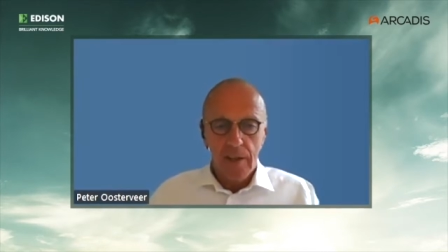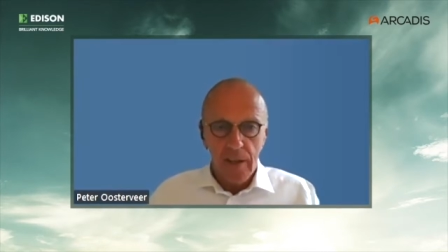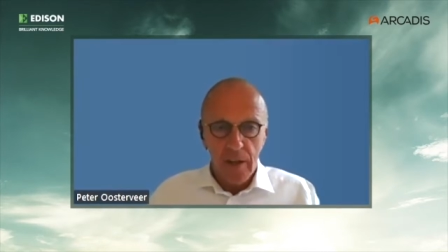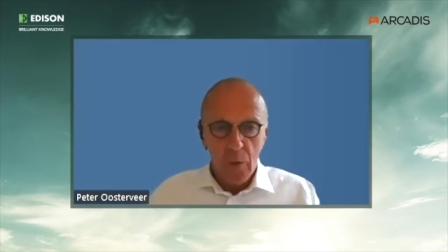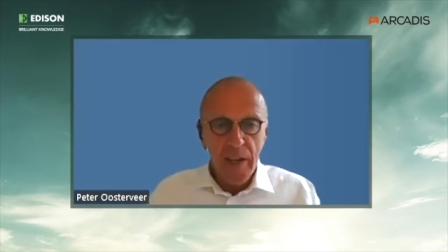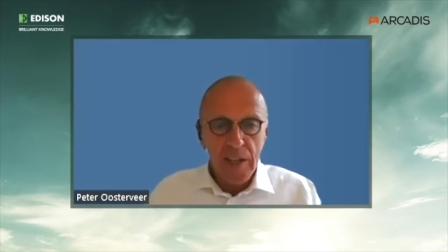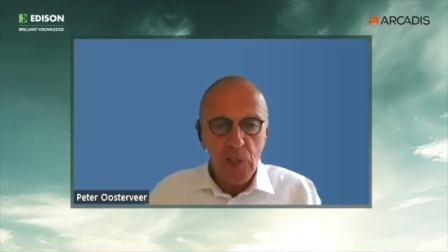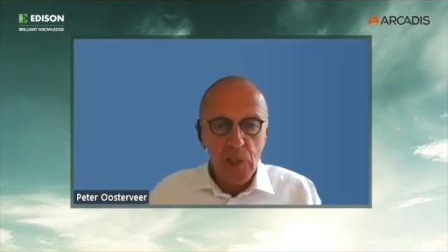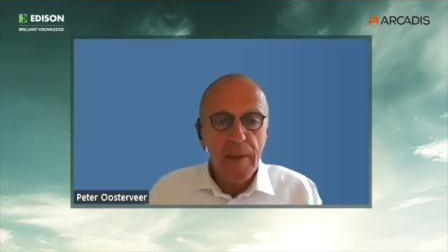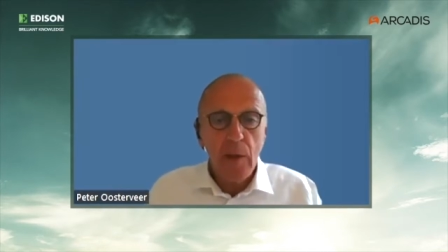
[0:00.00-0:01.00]
Uh, we can
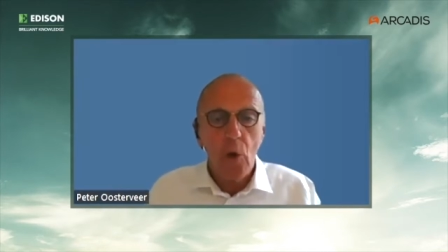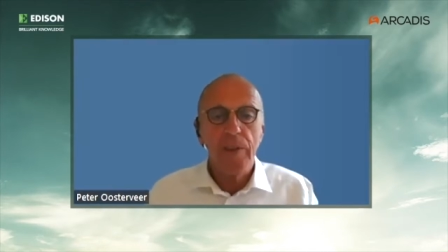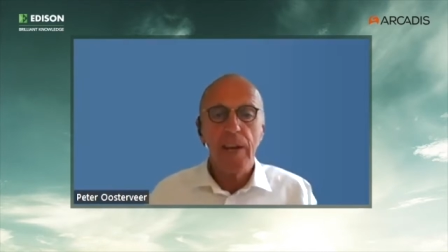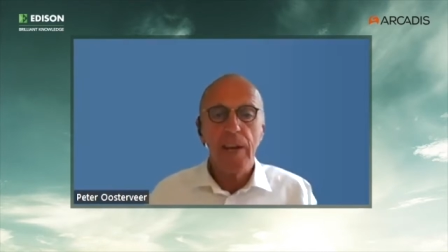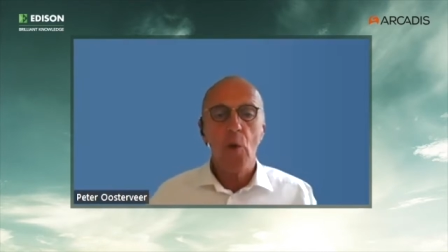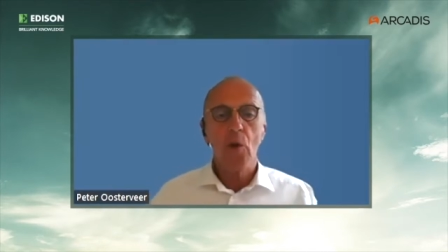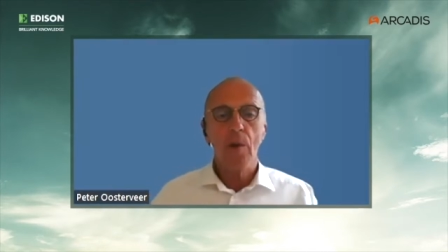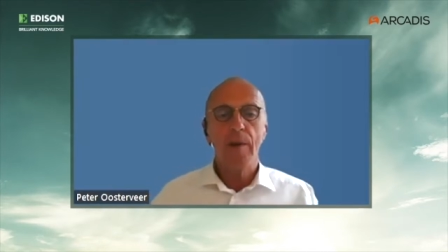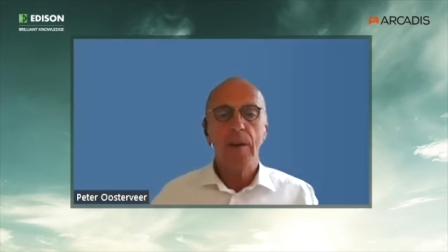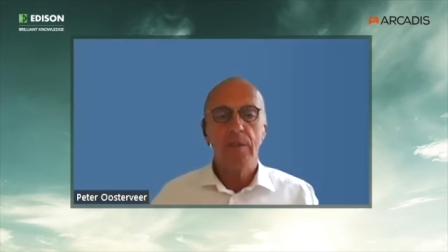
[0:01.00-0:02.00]
speak all day long
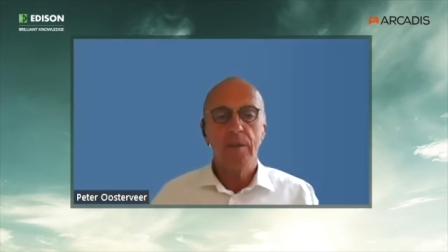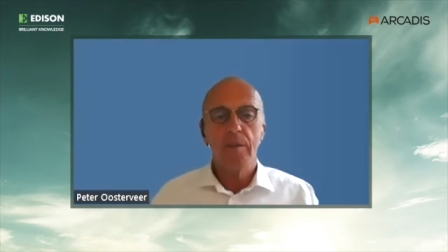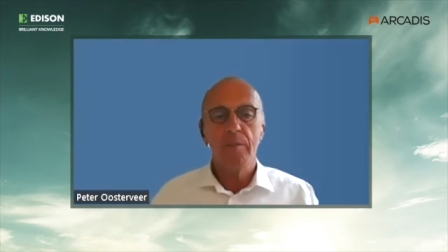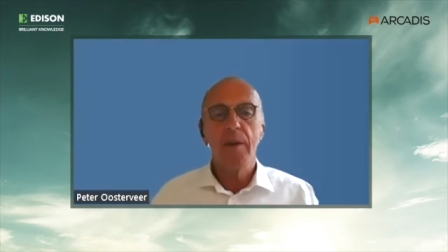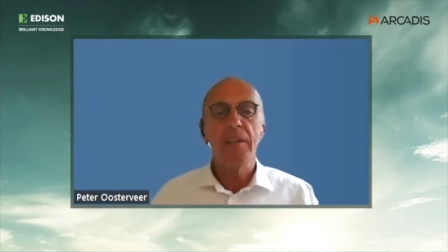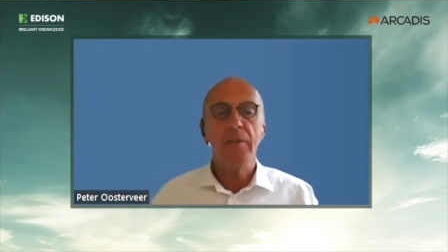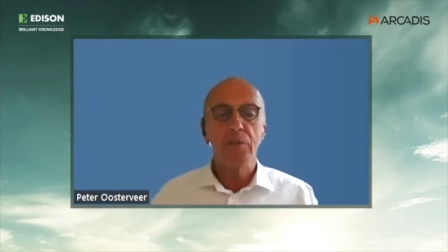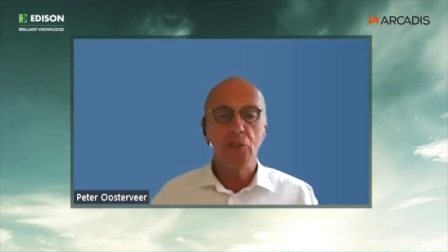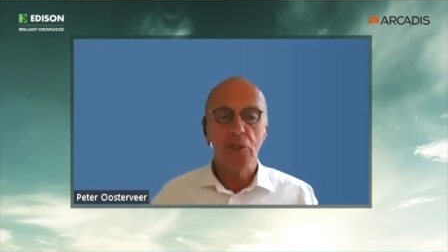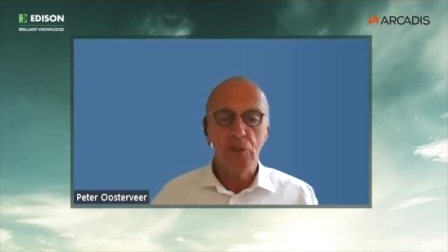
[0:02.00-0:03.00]
about the
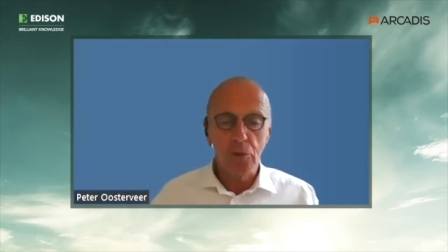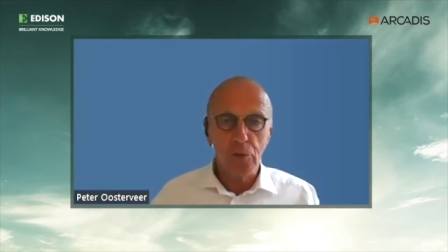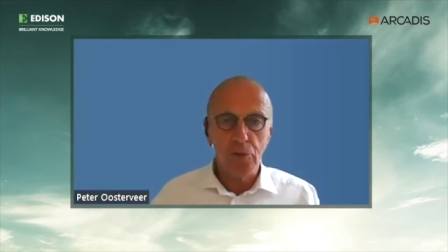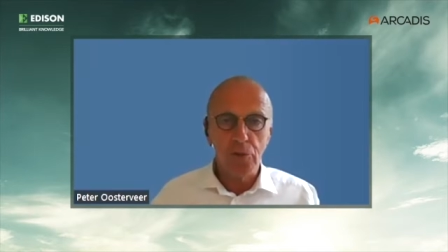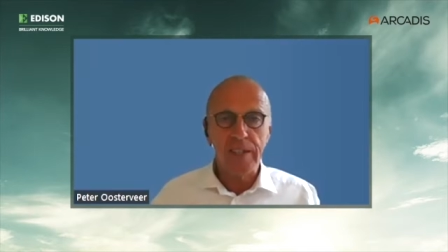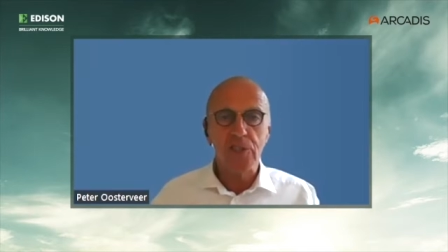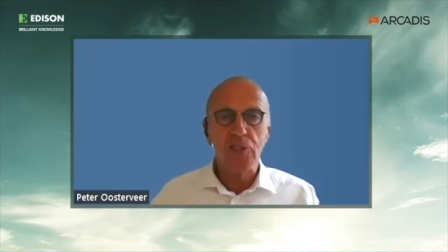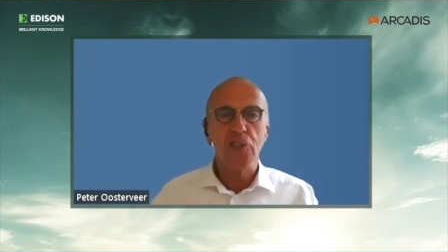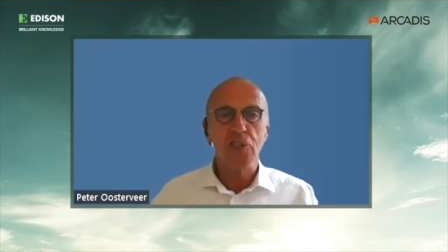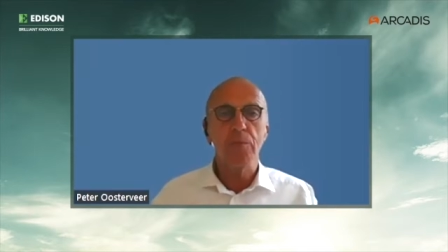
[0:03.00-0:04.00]
magnificent tools and
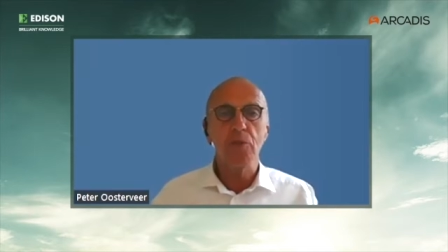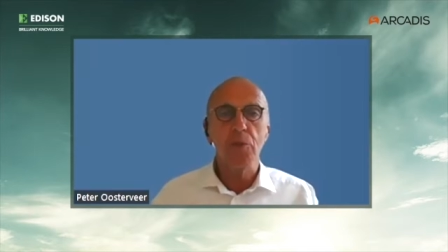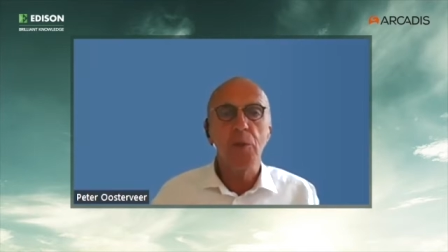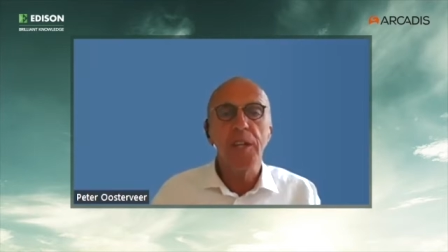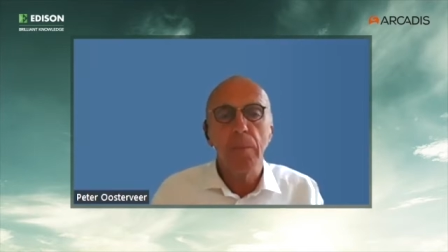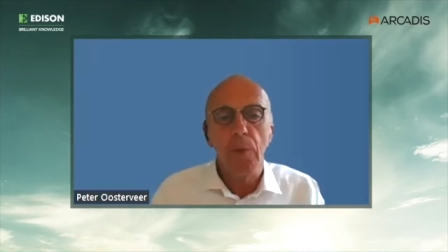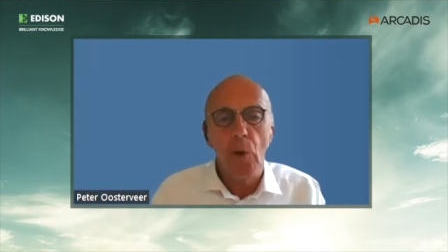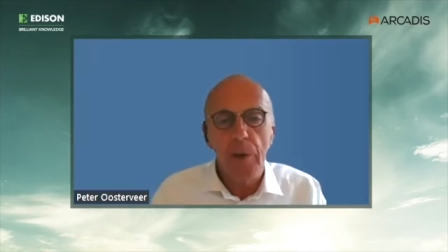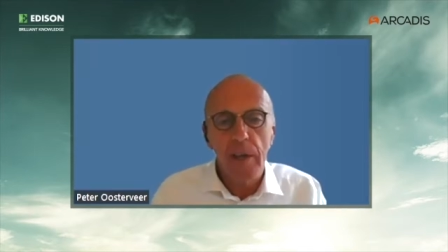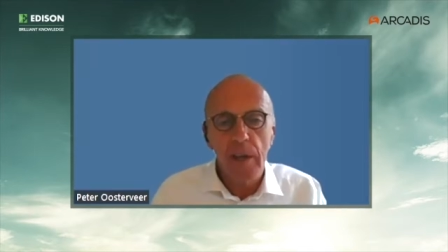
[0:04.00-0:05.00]
systems we
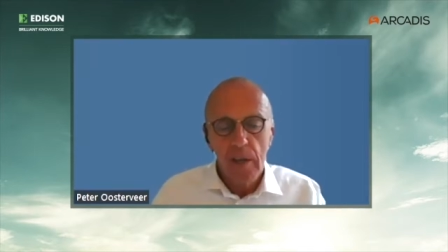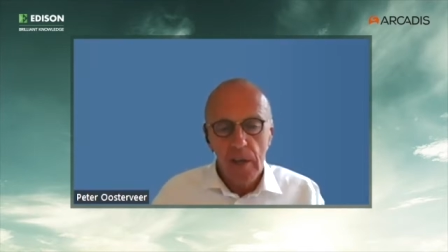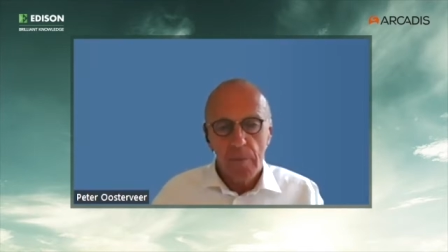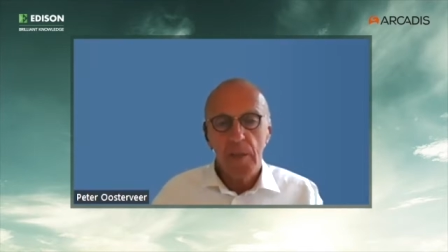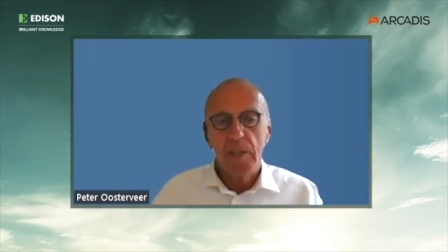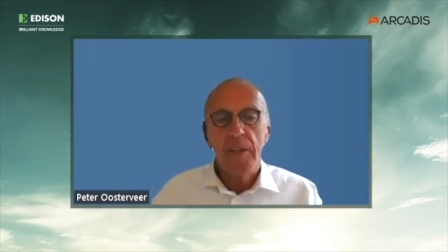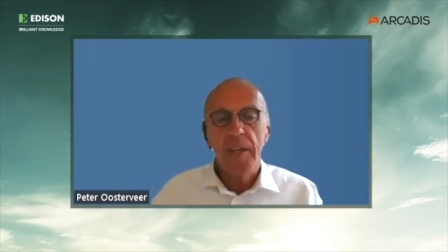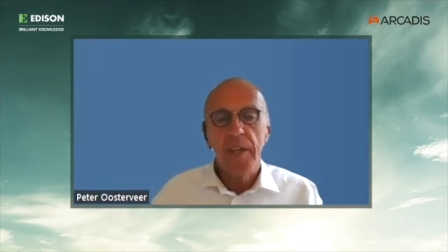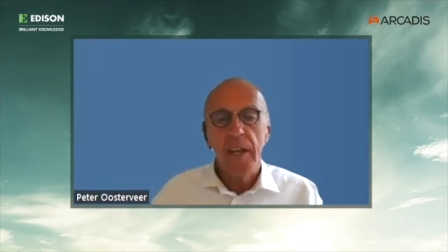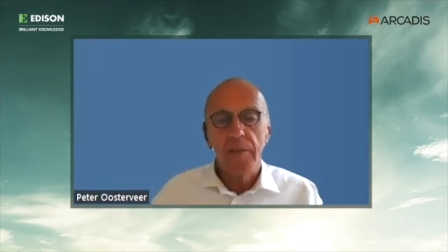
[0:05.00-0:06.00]
deploy, but at
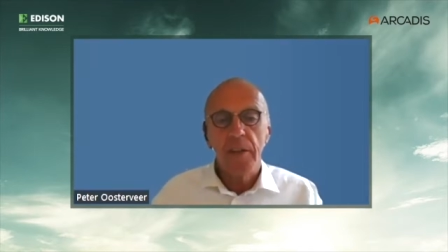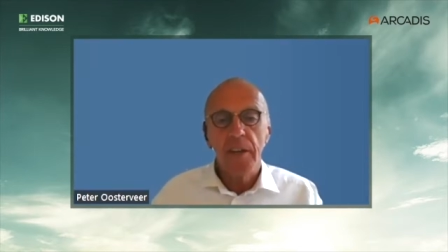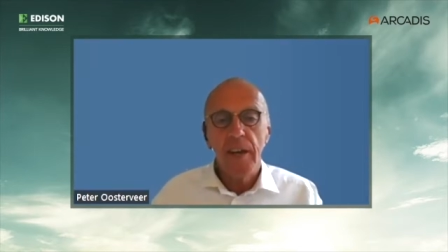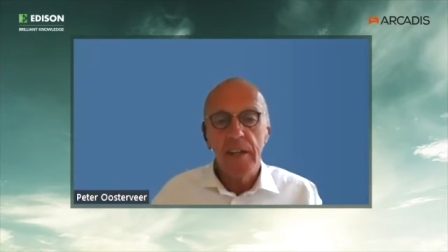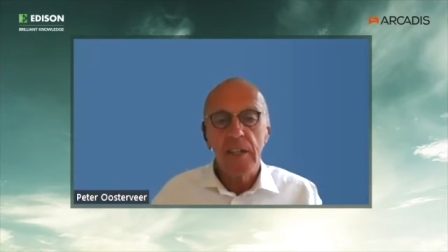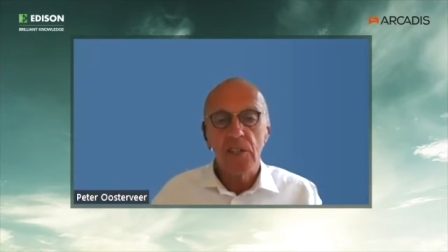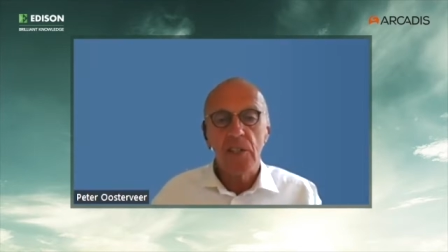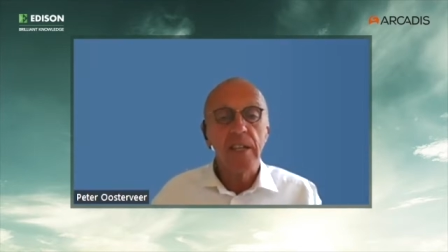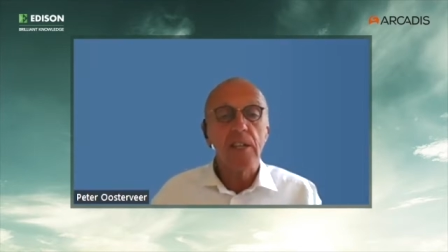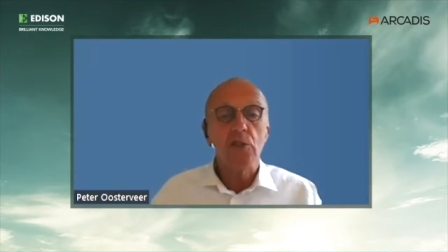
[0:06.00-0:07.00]
the end of the day, it is,
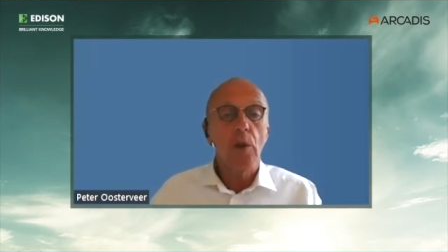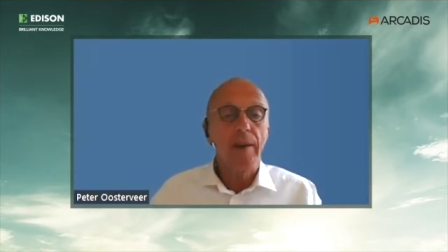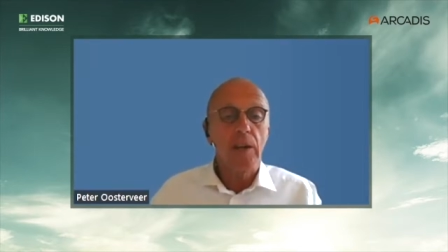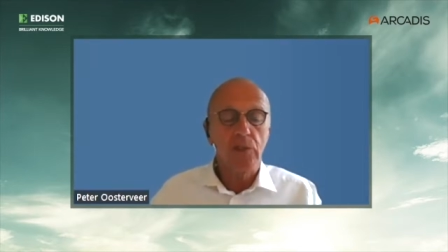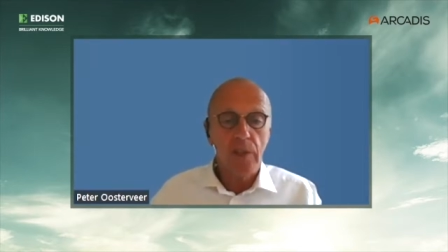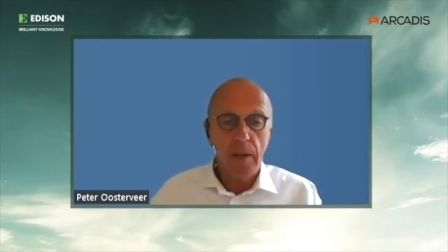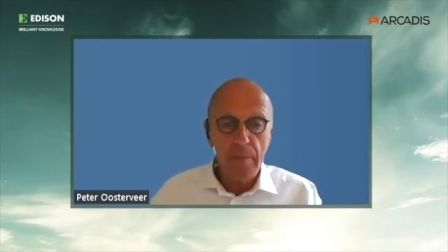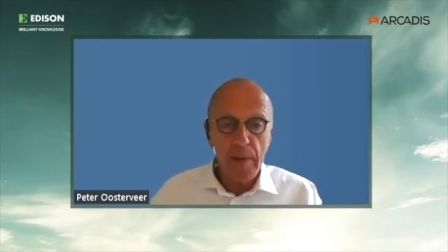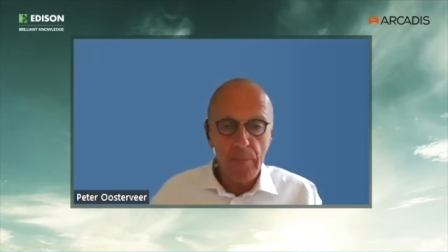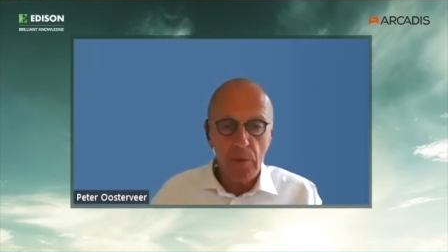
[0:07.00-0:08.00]
it is all about uh,
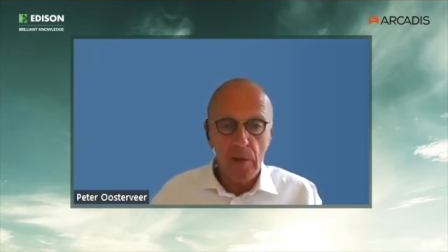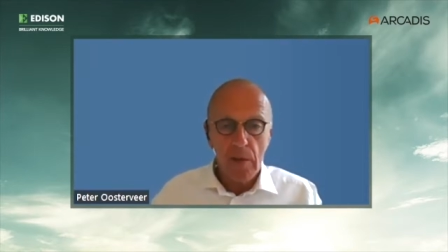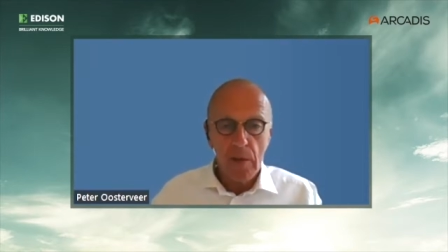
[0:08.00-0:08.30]
people.